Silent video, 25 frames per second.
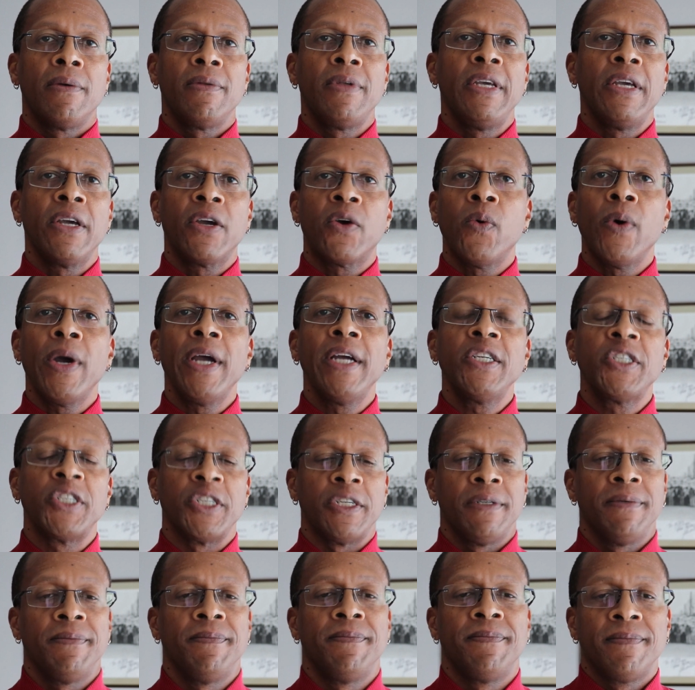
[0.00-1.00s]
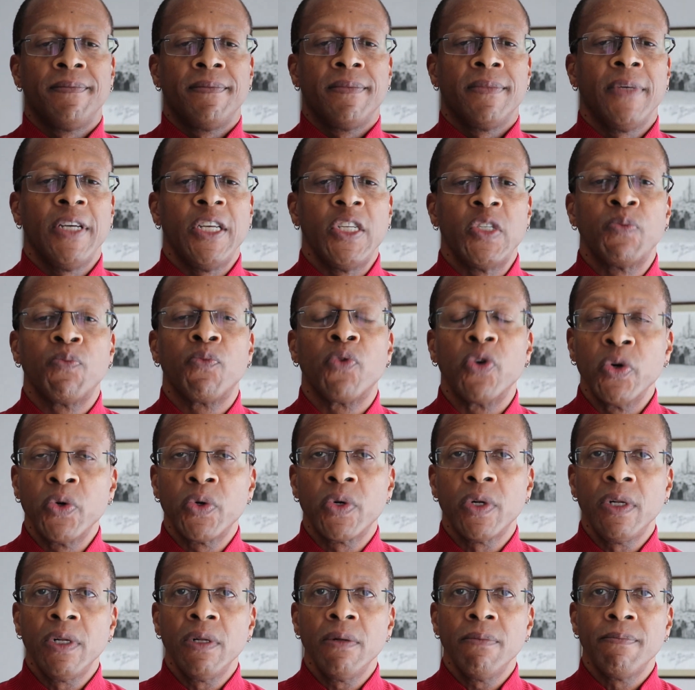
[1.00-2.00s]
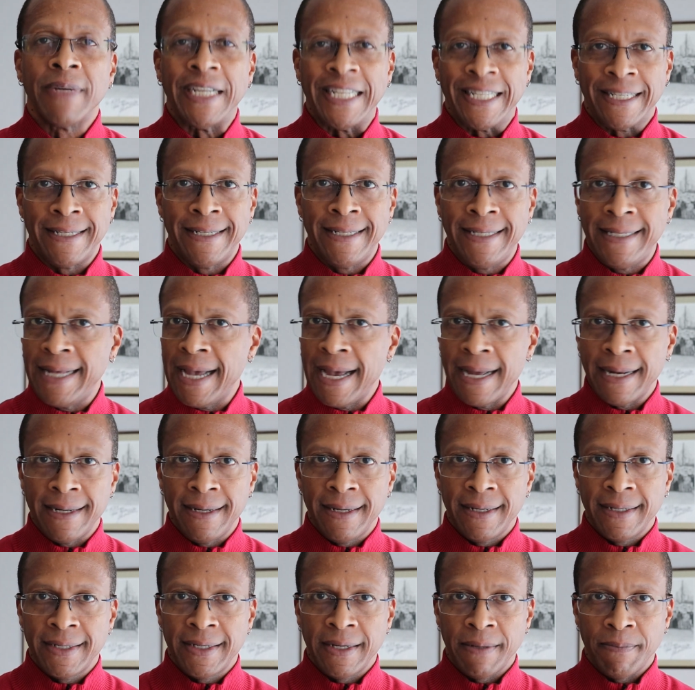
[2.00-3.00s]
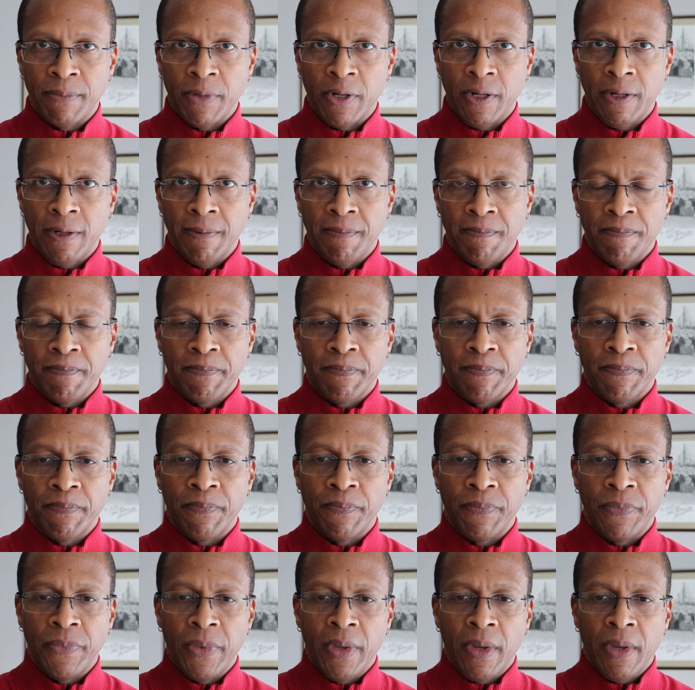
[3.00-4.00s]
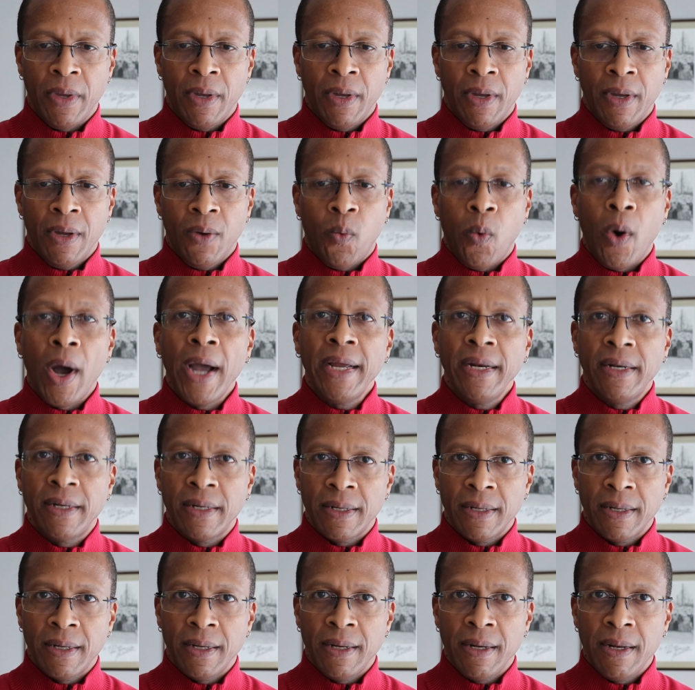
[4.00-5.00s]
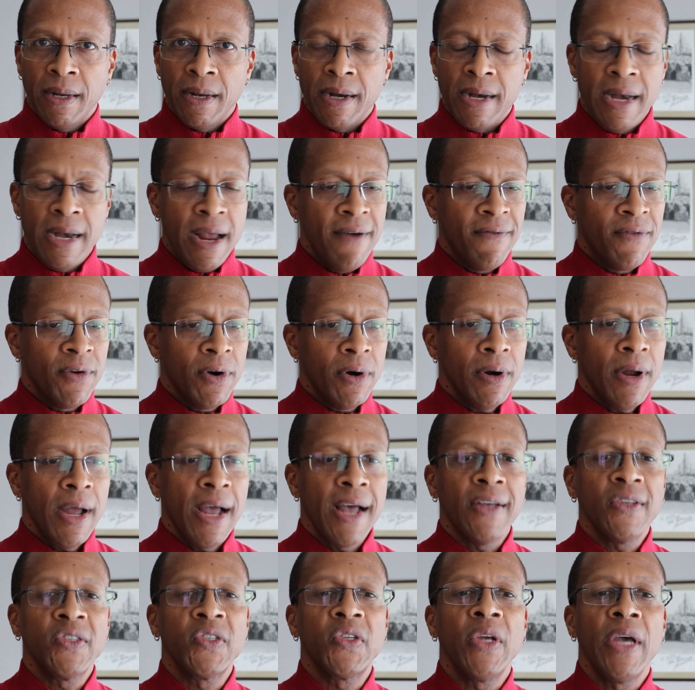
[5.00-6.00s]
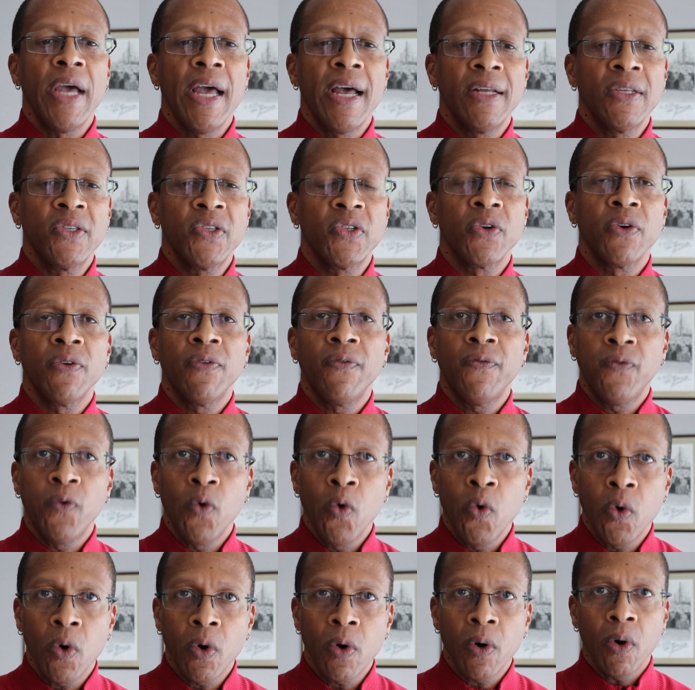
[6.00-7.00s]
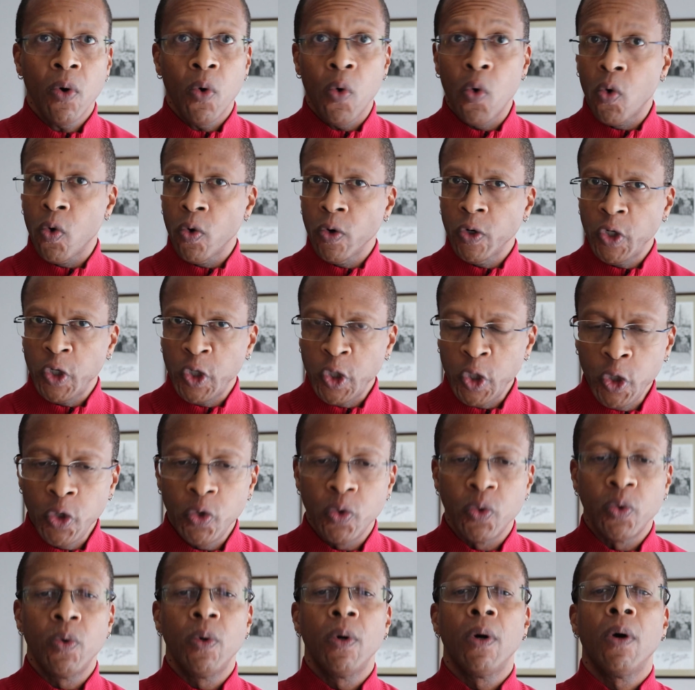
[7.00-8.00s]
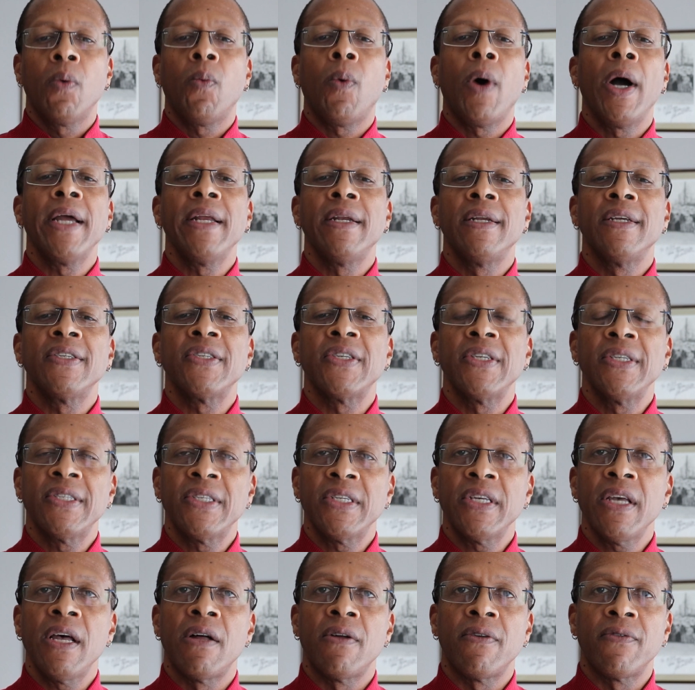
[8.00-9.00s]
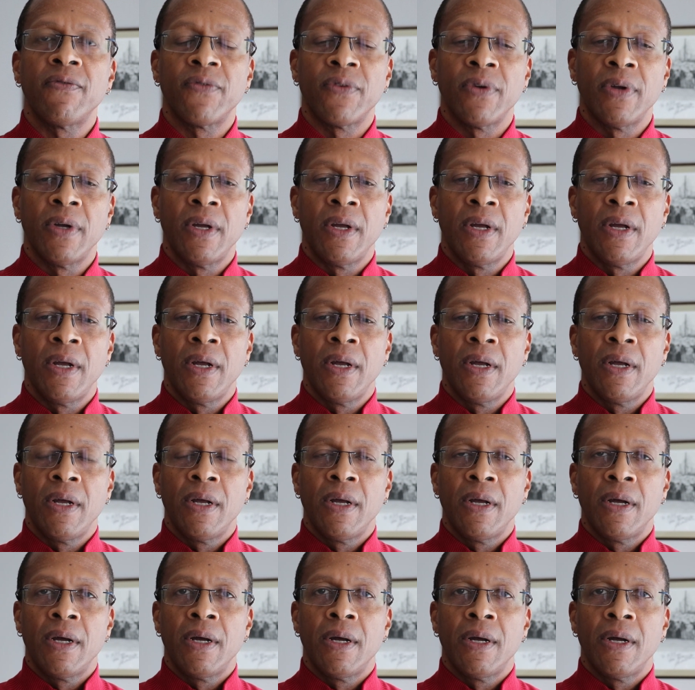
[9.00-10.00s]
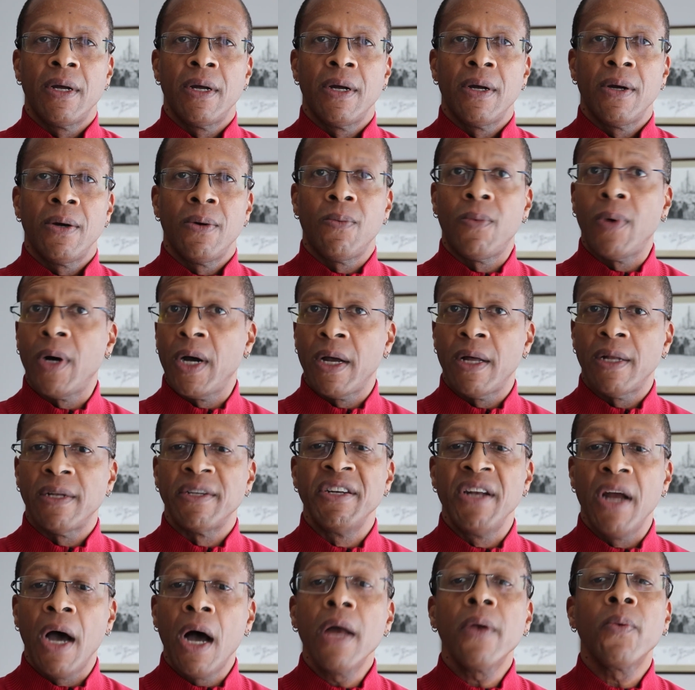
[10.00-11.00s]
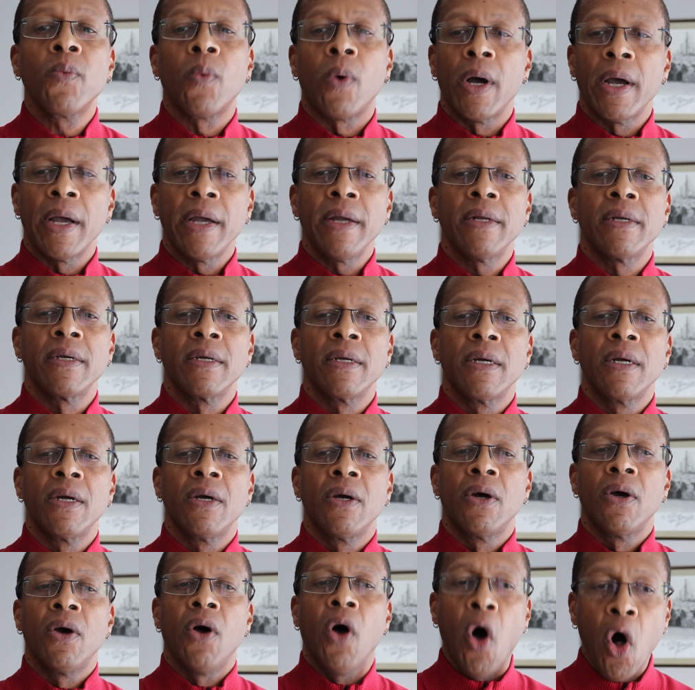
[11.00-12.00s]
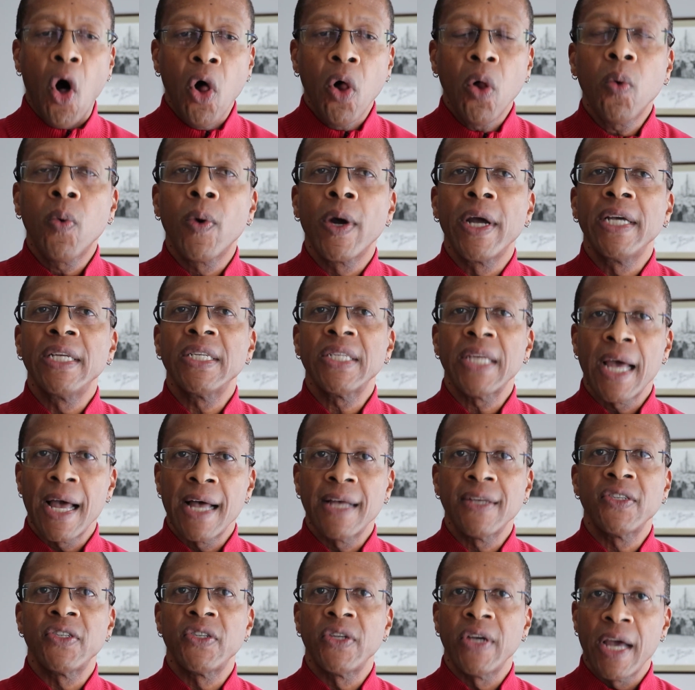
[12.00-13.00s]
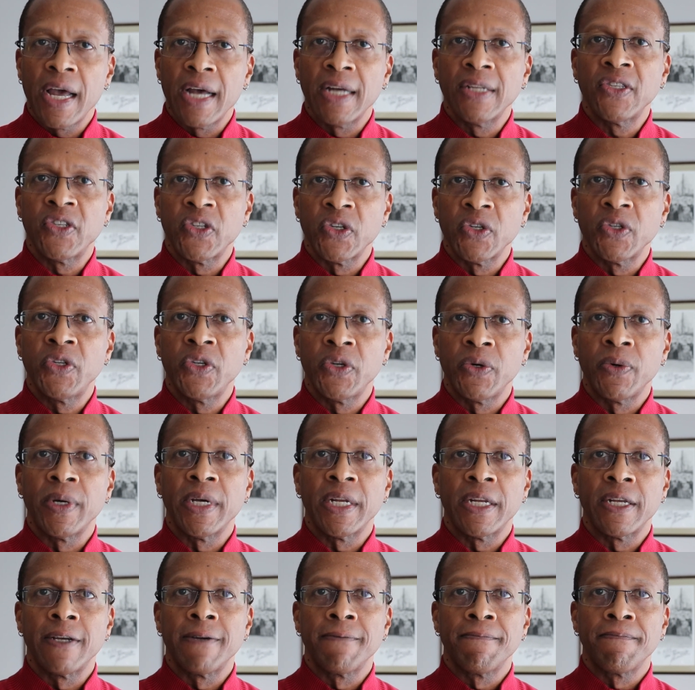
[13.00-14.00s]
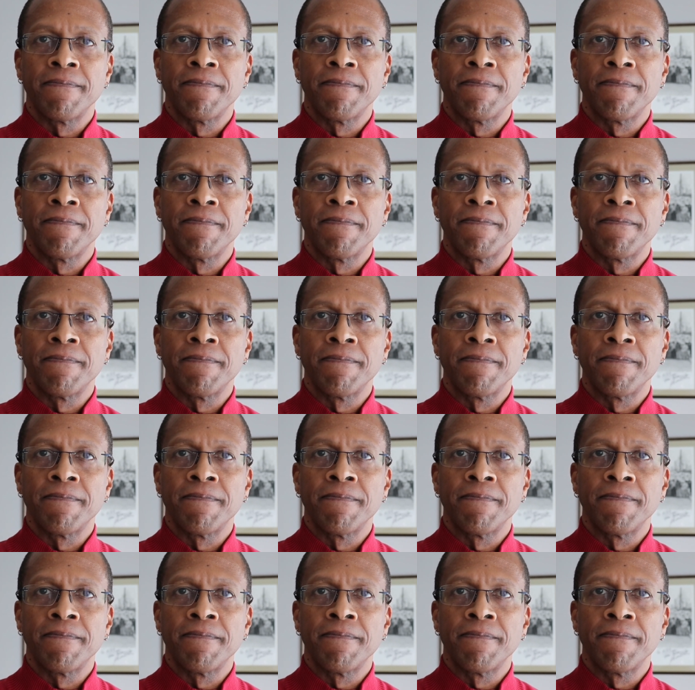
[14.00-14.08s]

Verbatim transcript: The equation is brutal but dead simple. White never has to answer for or to whiteness itself, while non-white always has to answer to it.